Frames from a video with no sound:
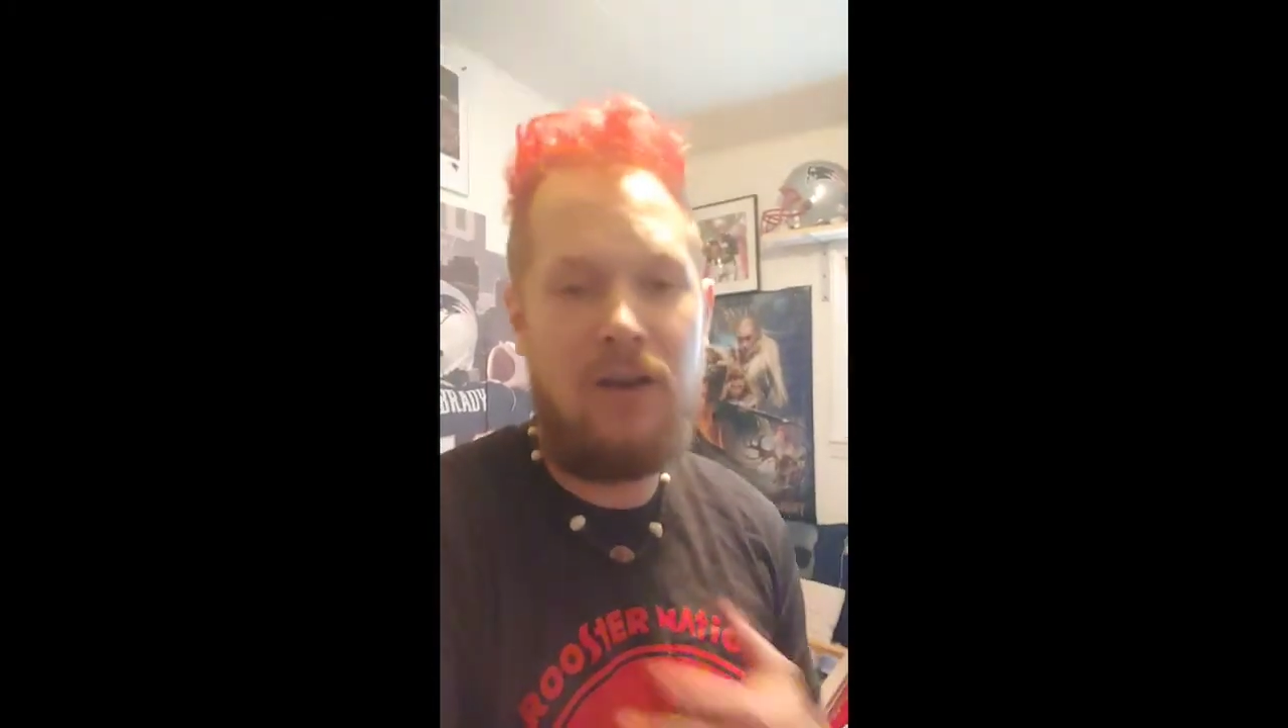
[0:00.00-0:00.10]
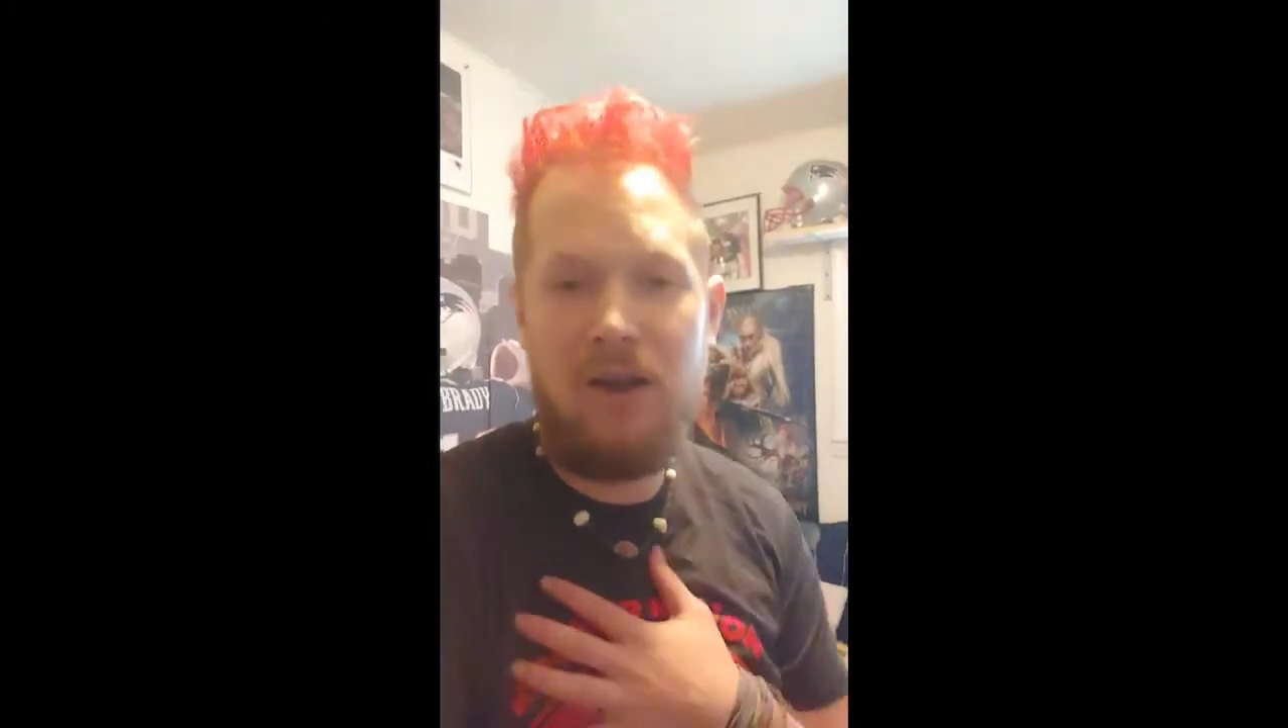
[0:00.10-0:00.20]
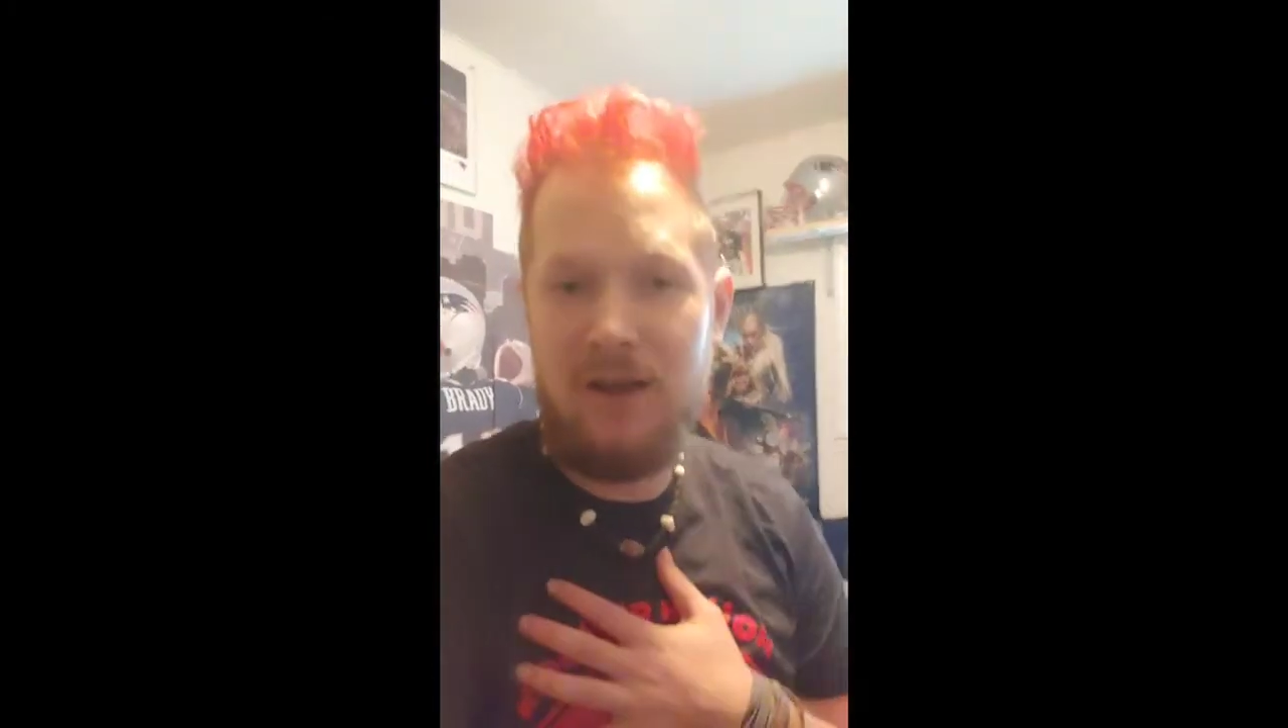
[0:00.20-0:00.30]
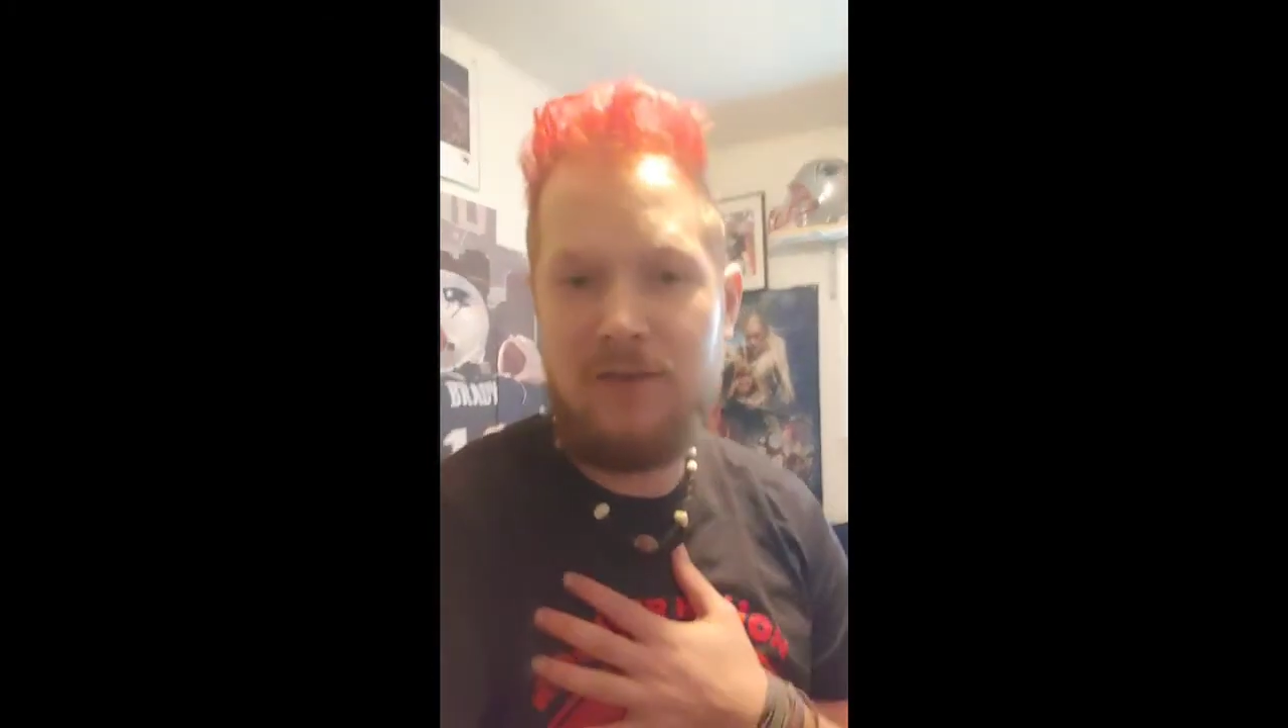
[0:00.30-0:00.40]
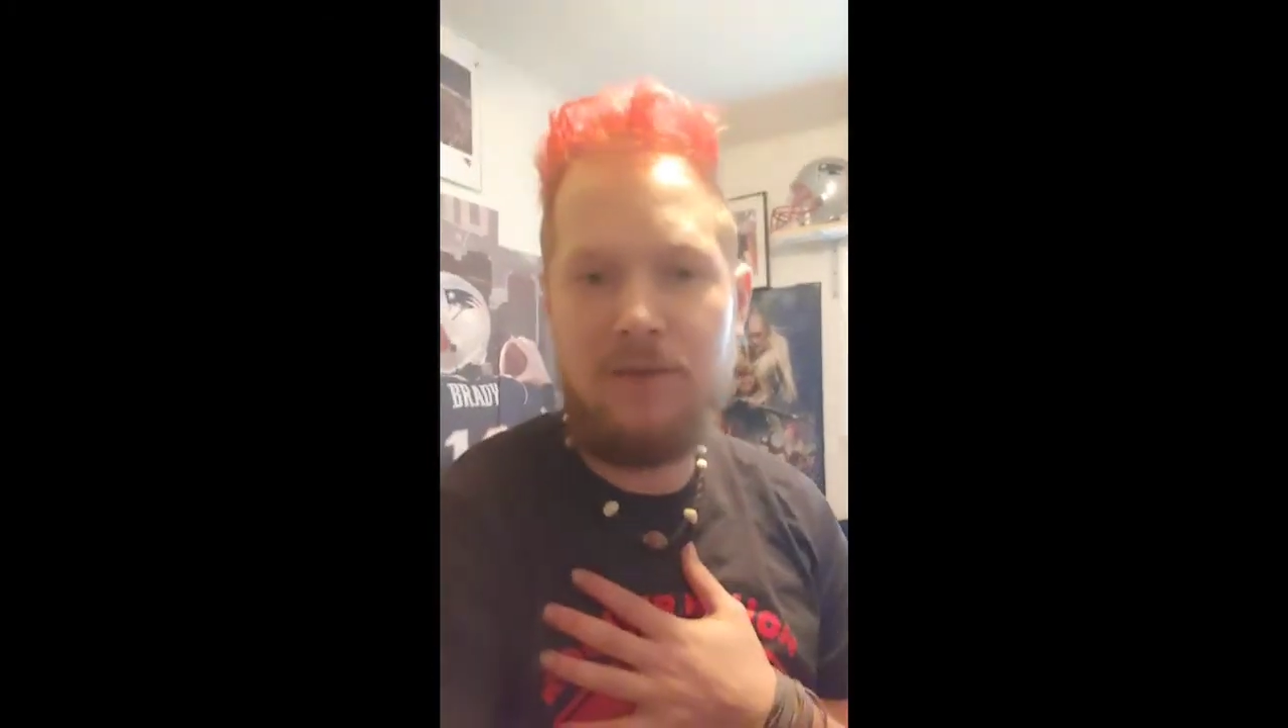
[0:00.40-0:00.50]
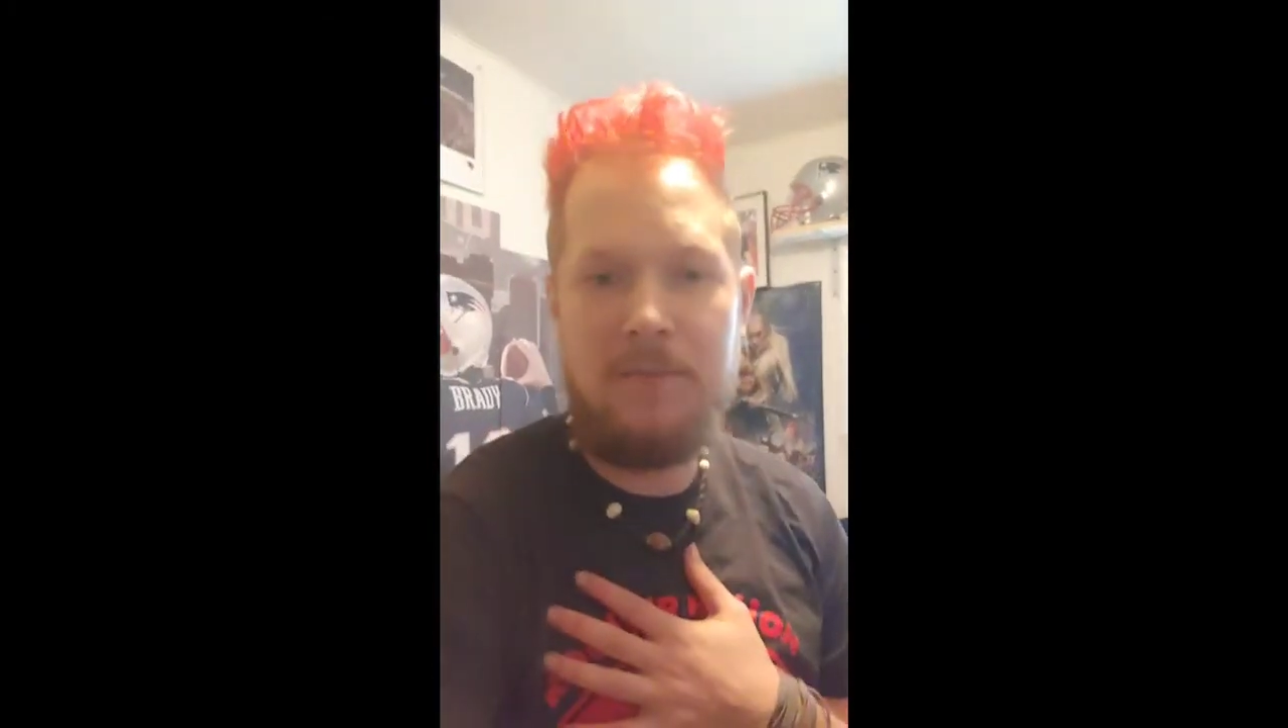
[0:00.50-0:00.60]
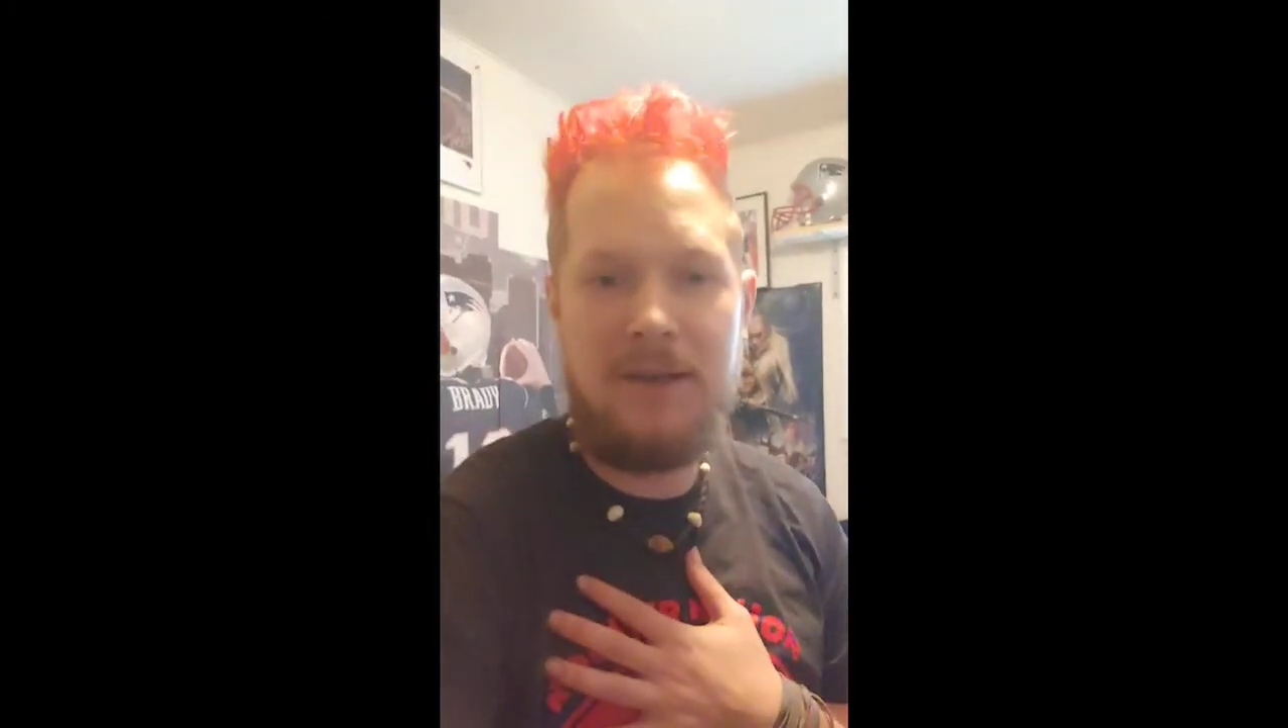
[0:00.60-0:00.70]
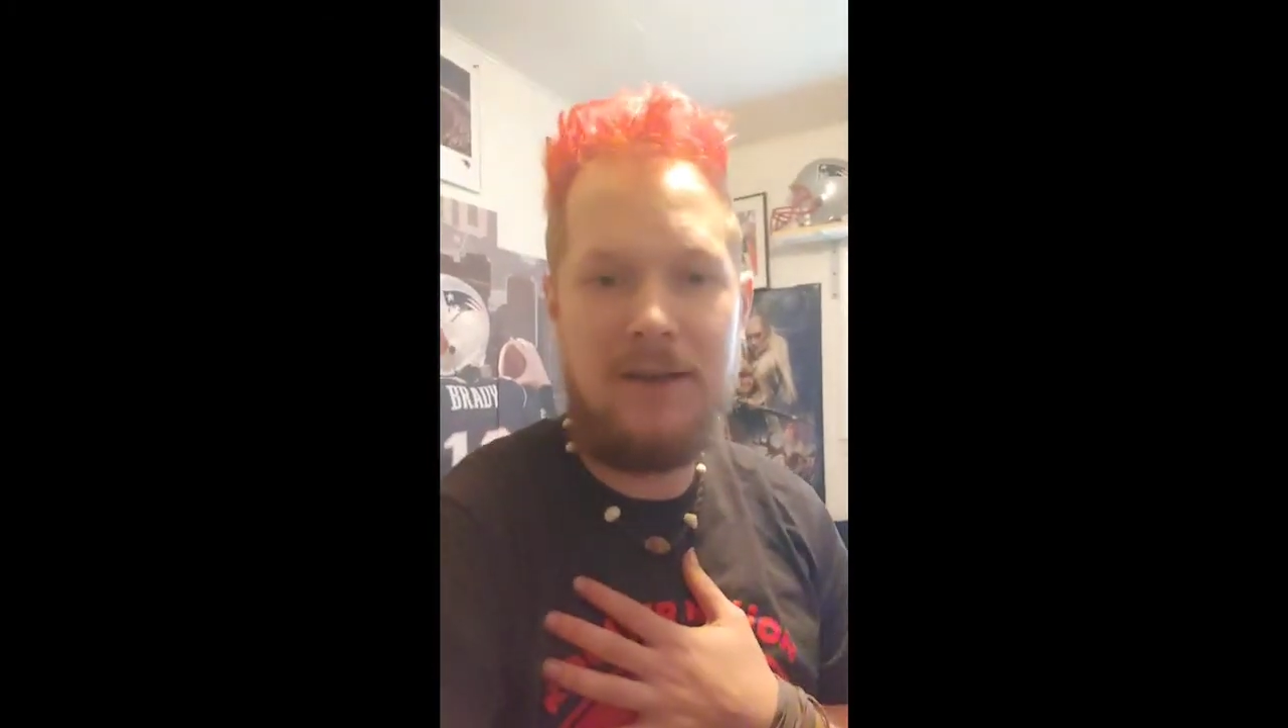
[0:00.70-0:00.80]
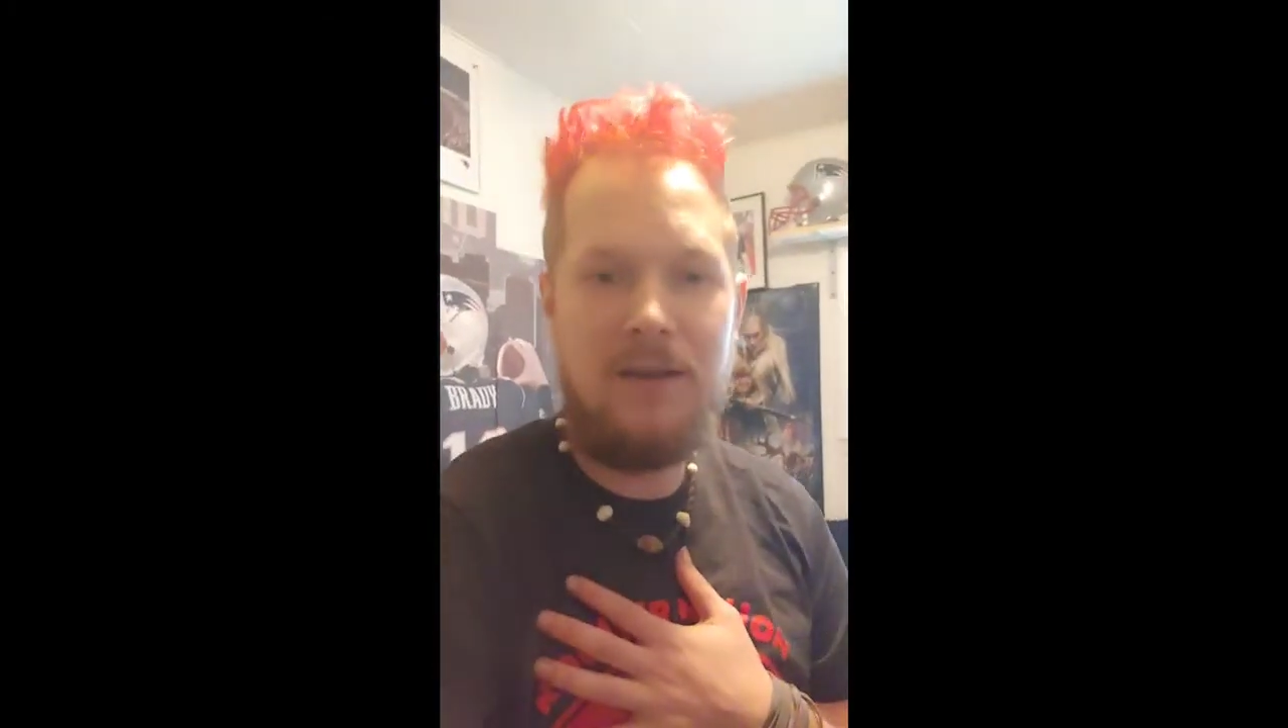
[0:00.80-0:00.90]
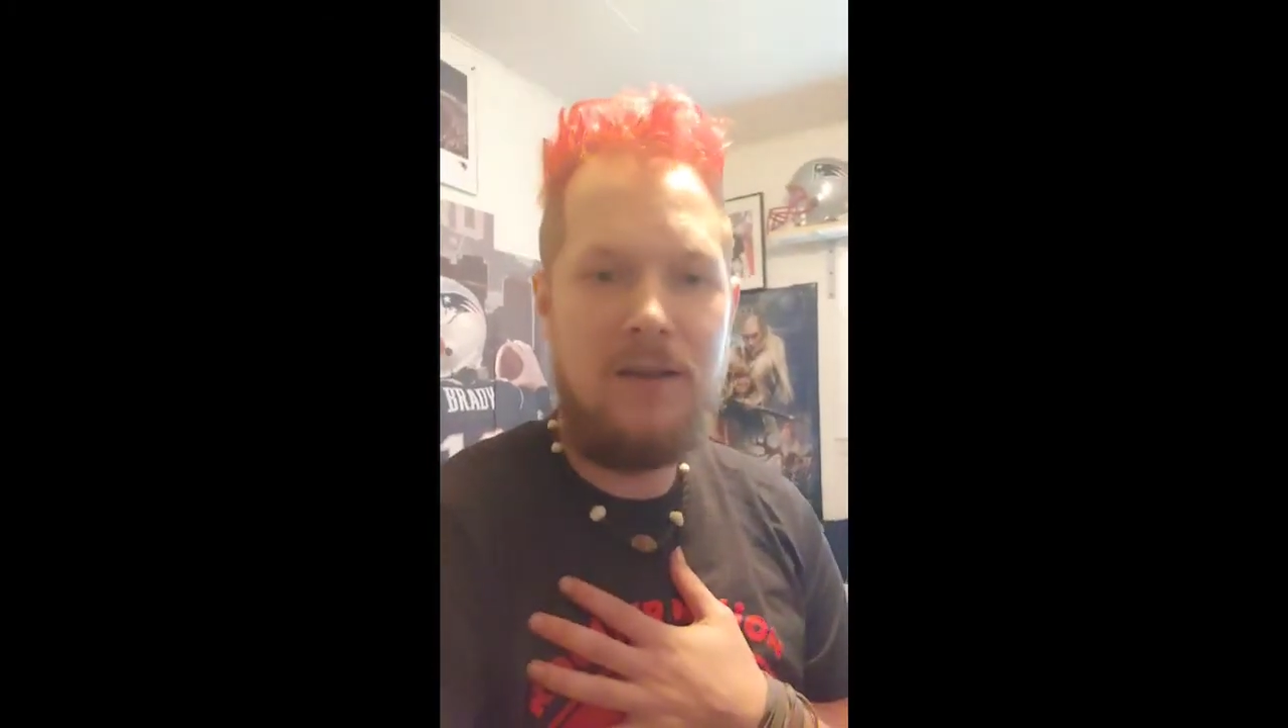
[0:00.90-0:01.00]
lot to
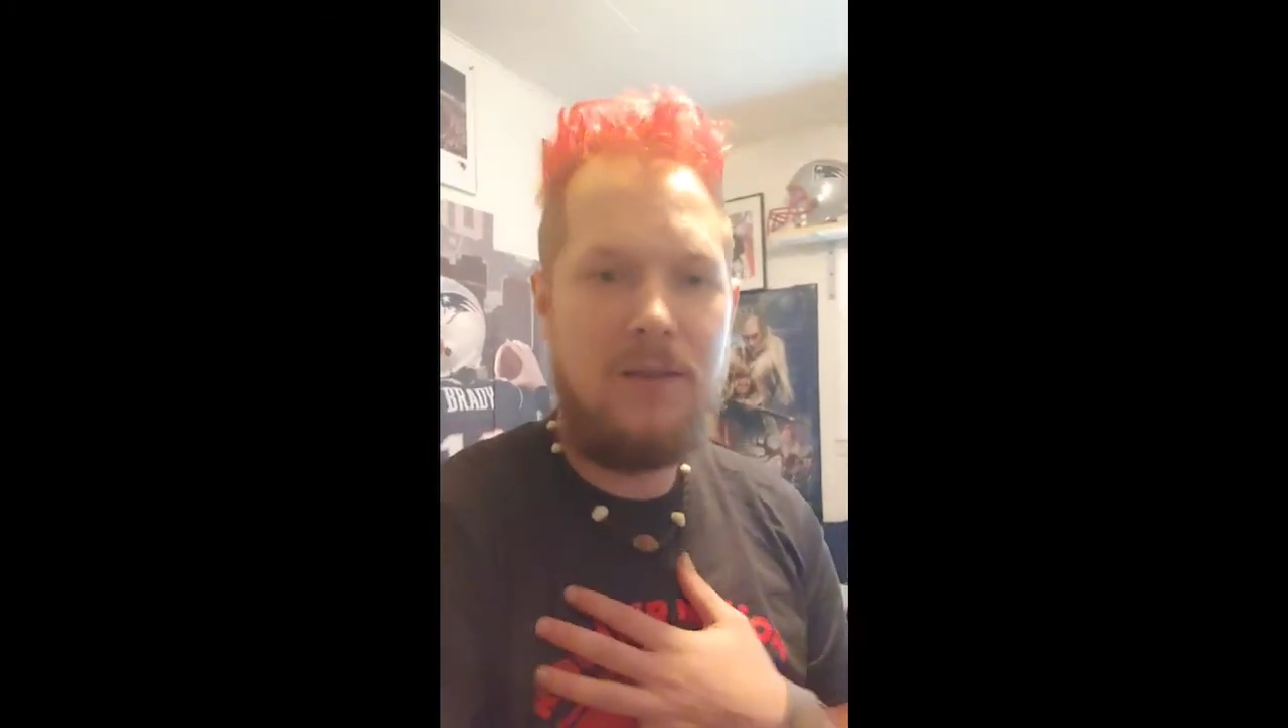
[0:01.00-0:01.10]
me.